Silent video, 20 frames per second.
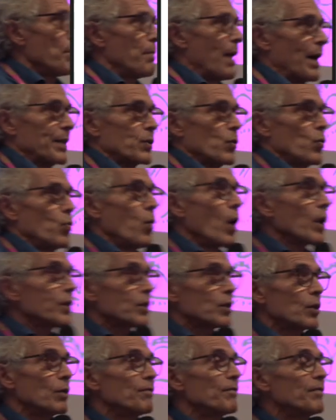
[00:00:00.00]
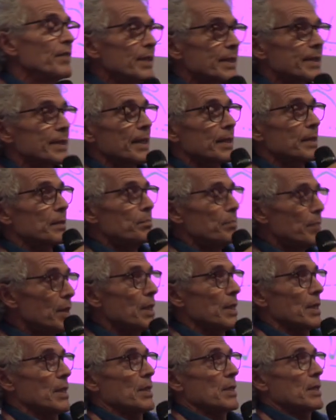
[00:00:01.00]
But what convinced
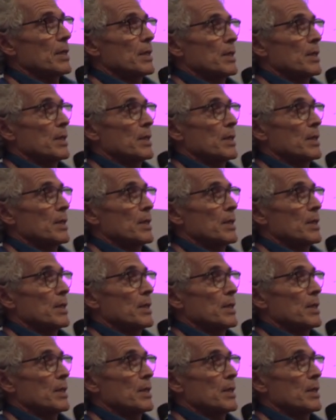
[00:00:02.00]
me